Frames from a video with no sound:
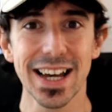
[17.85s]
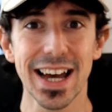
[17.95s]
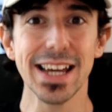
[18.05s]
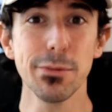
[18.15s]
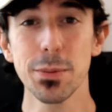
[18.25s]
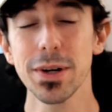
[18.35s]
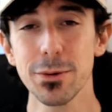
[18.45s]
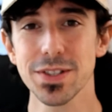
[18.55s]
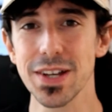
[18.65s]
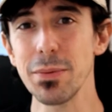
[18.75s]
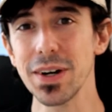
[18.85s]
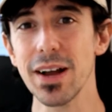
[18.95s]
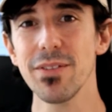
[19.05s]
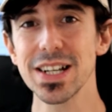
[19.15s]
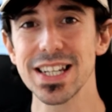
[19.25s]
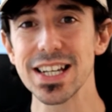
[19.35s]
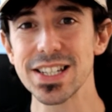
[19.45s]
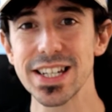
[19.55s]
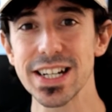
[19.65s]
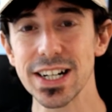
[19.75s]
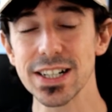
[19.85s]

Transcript: Hey everybody, what's up? Hernan Vazquez here